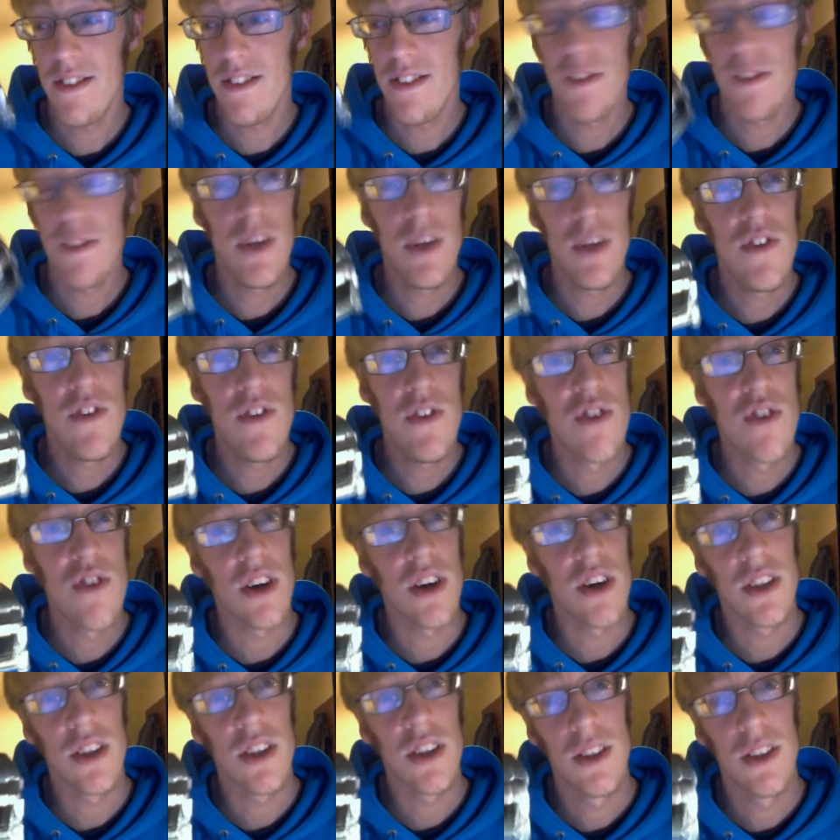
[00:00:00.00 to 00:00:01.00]
a beefy
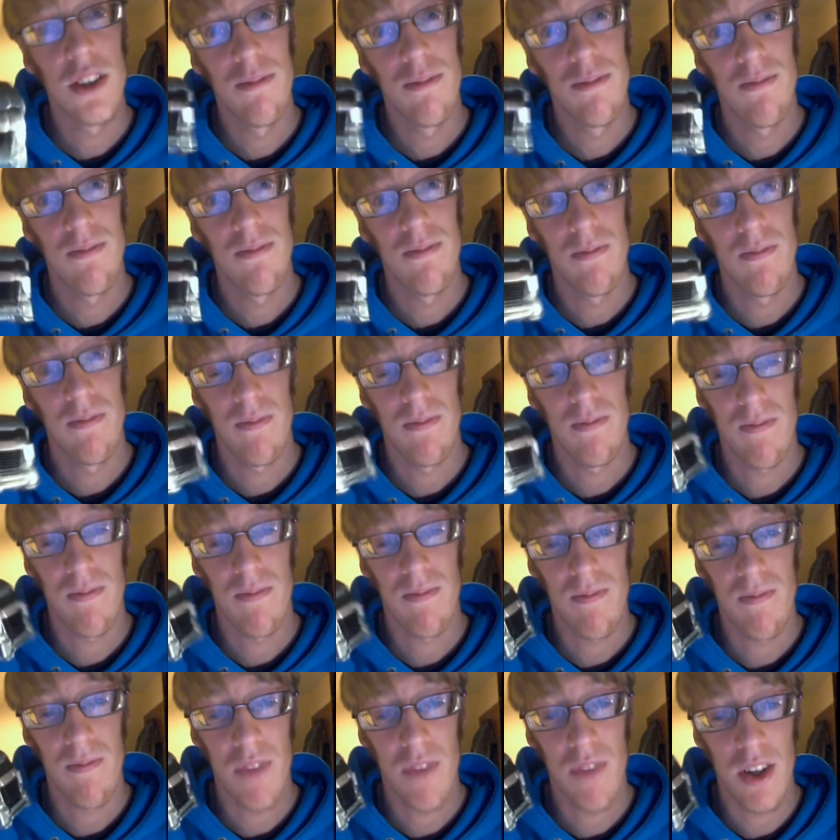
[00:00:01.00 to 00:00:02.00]
truck.
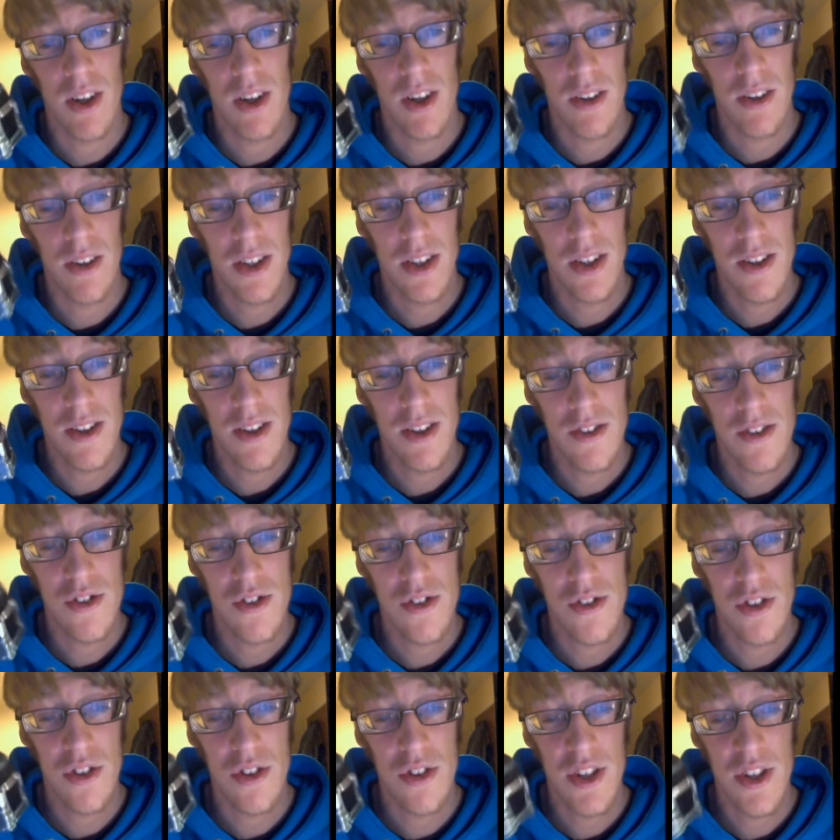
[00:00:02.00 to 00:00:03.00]
I like it. It's
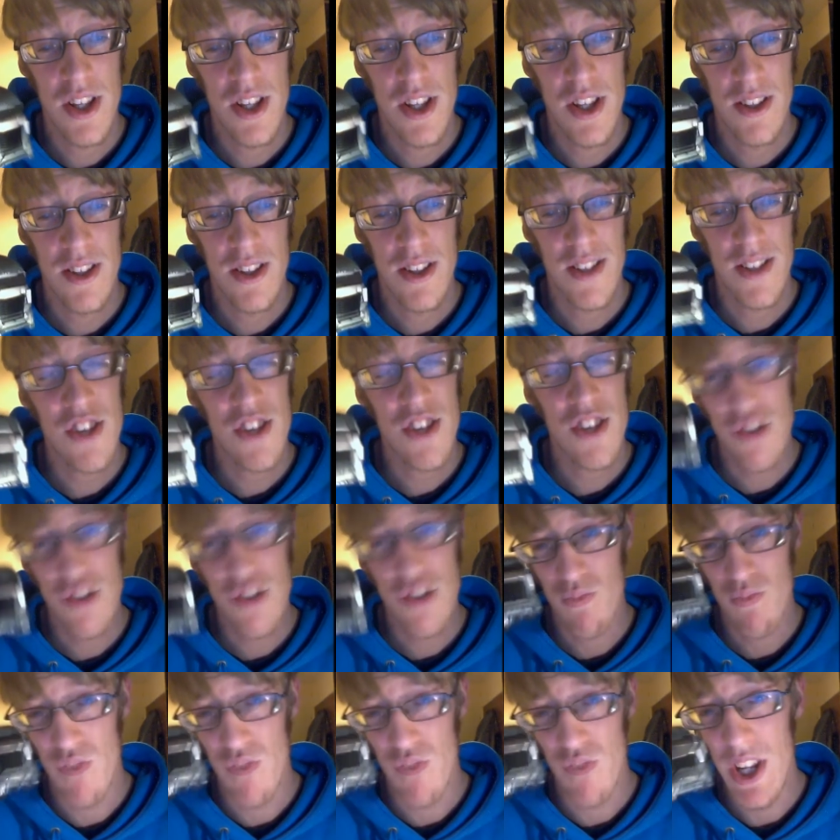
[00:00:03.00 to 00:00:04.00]
shiny. It's actually
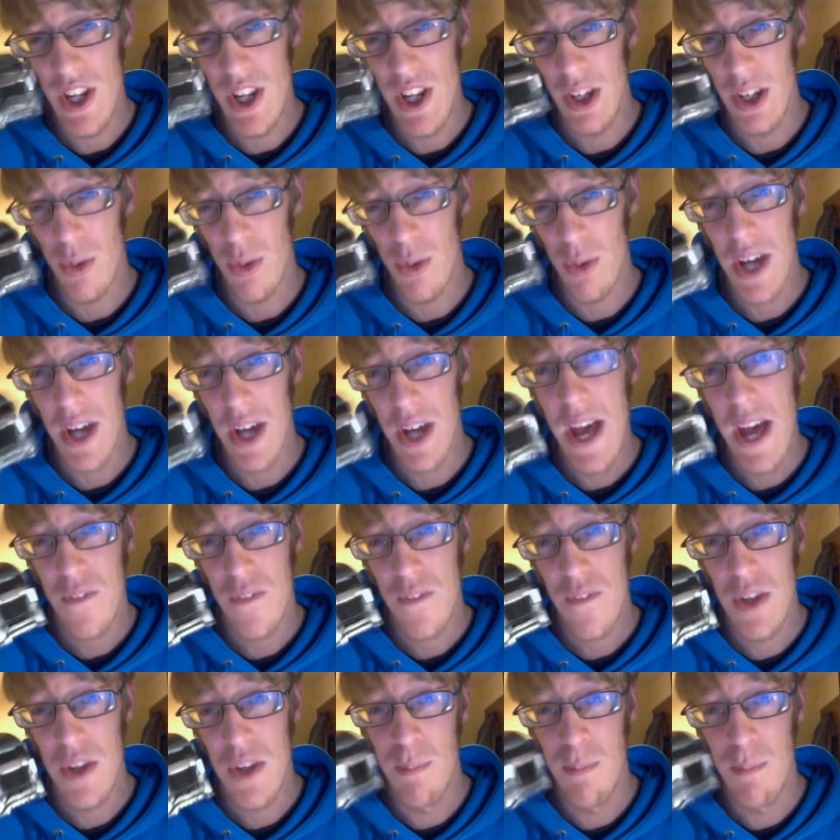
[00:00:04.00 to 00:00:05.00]
really quite
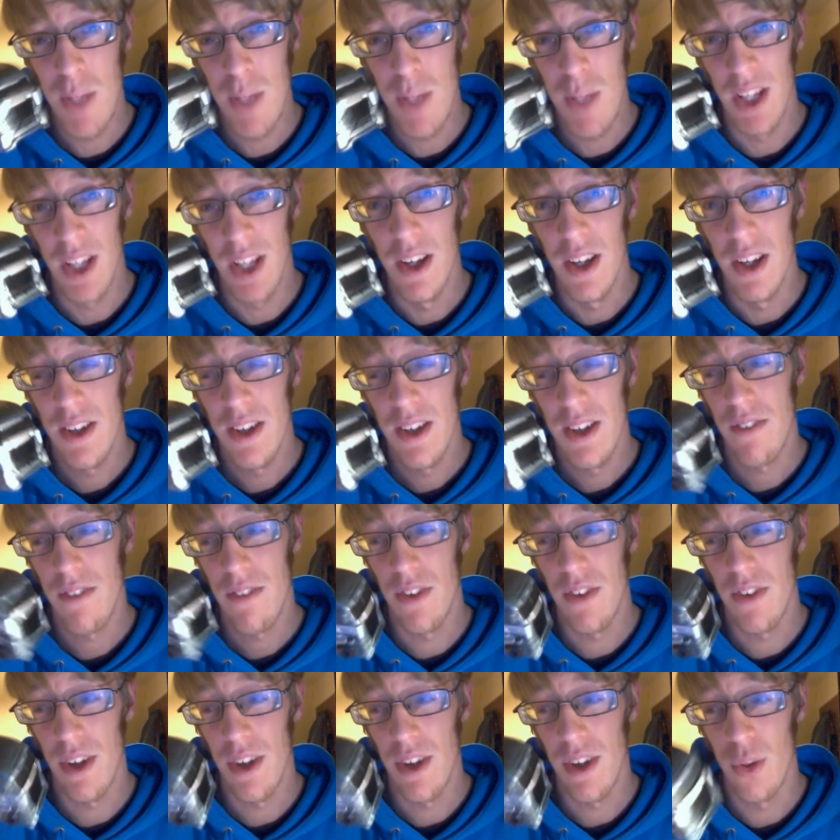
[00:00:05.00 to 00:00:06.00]
hefty and big for
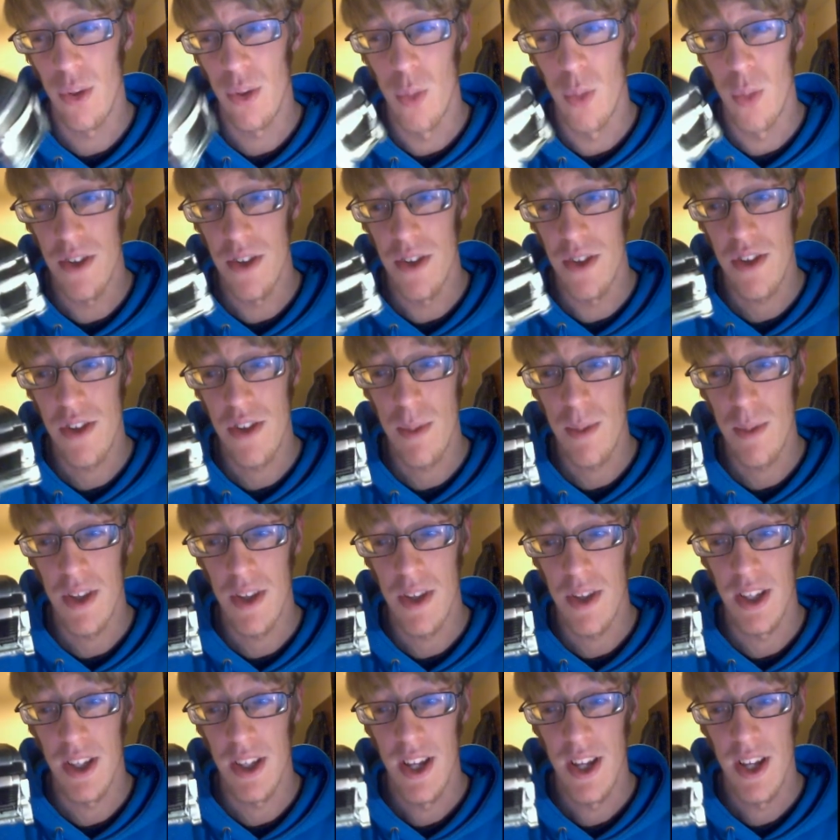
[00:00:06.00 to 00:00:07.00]
a little one step
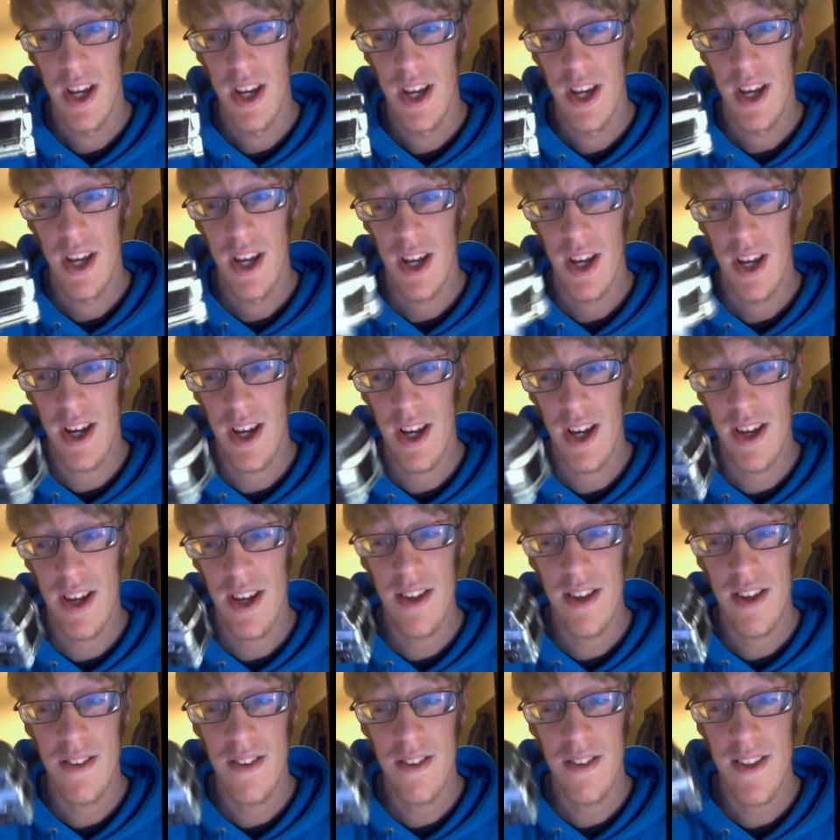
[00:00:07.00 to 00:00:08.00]
thing,
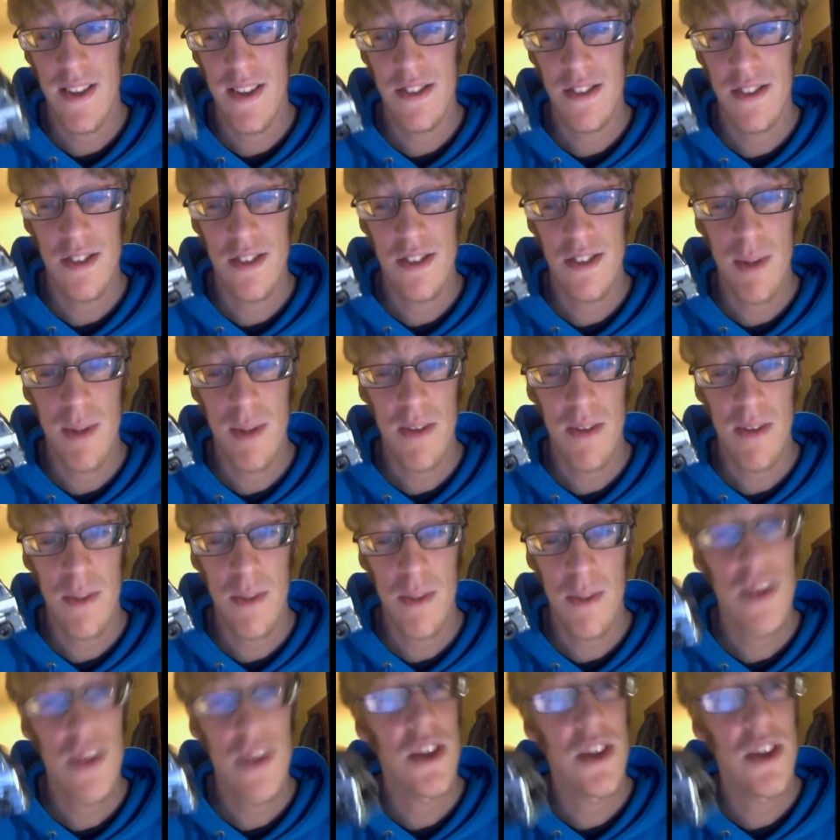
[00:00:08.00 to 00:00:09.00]
and that's about the
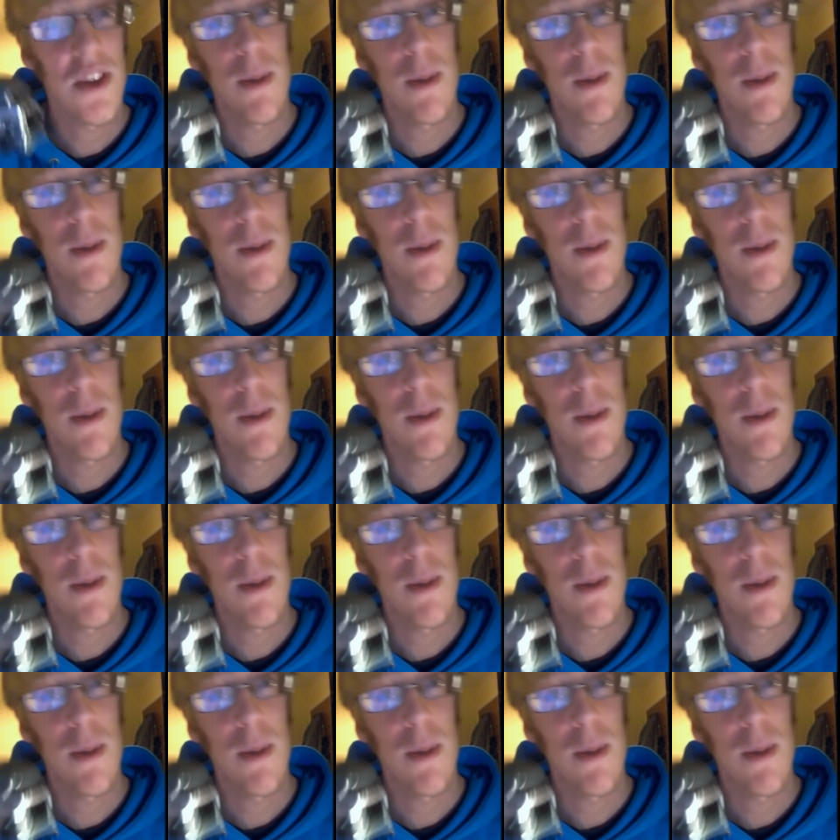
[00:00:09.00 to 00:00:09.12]
best thing